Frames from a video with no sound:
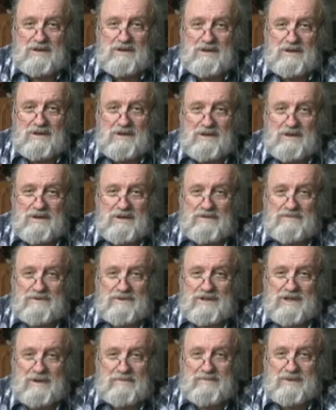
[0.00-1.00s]
you know, of a
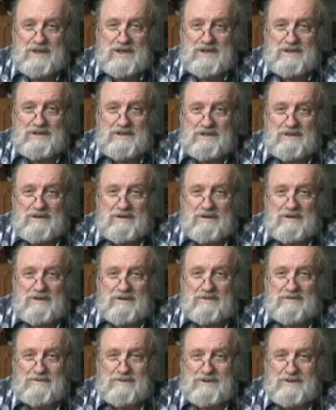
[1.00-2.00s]
temptation.
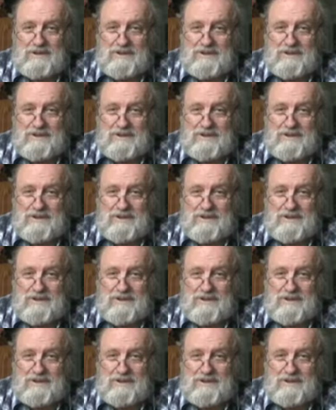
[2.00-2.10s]
Oh,